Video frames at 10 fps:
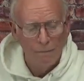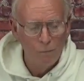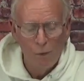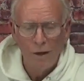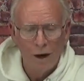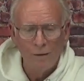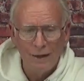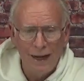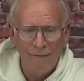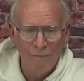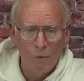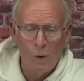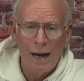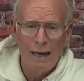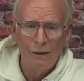Wouldn't hurt to have the
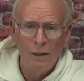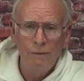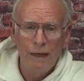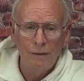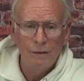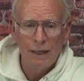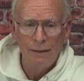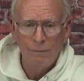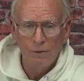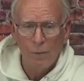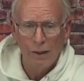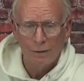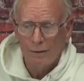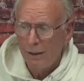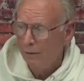wide 2-inch tape as well
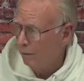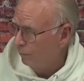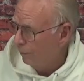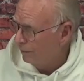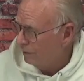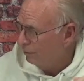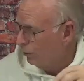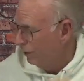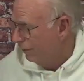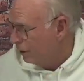too, with some sort of